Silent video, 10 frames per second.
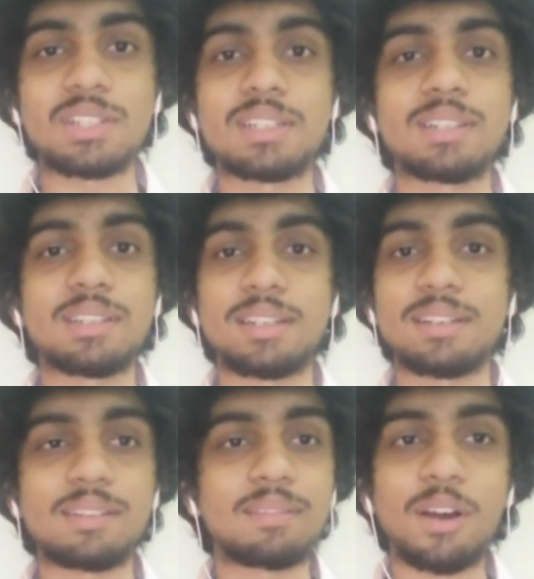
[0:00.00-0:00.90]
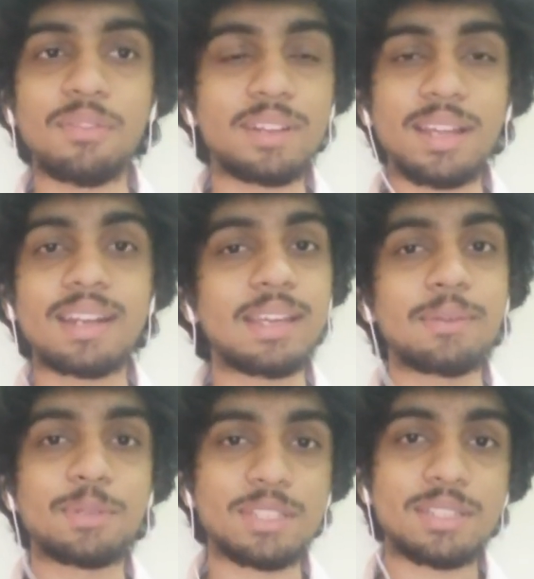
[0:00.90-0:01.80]
And after that, I
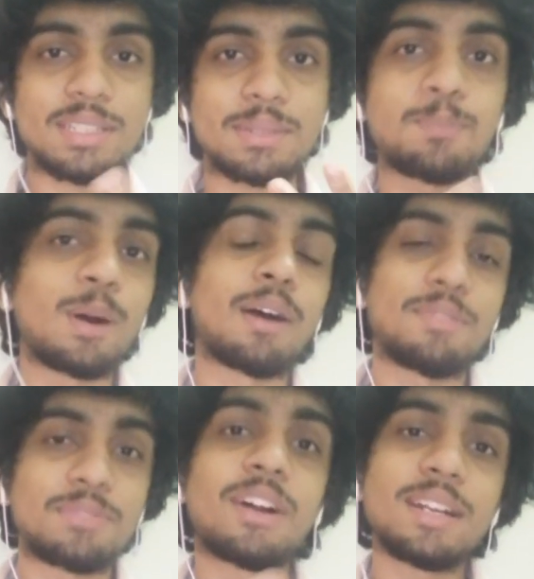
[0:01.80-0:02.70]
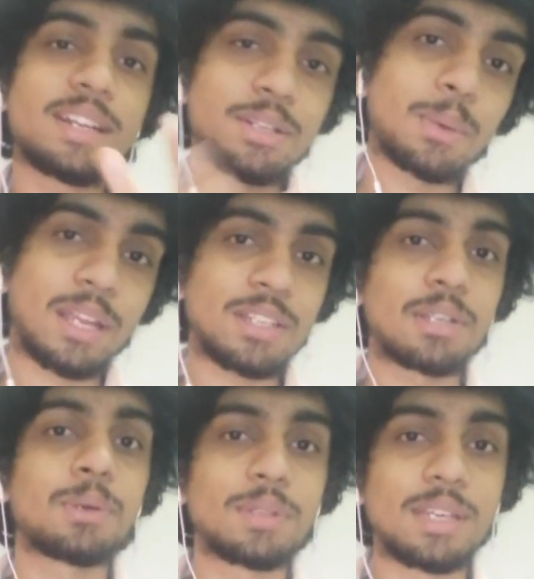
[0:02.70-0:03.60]
was I was funded to actually
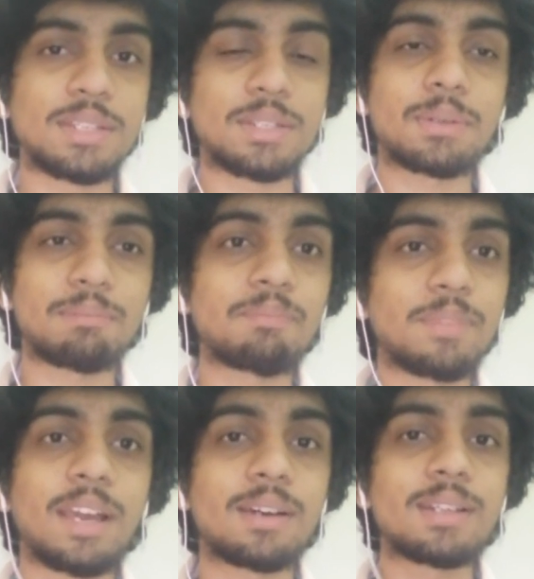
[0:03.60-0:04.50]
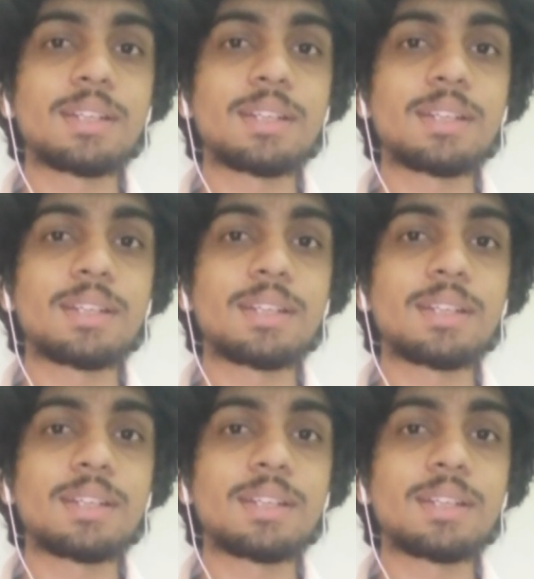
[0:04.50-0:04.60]
go there. So yeah,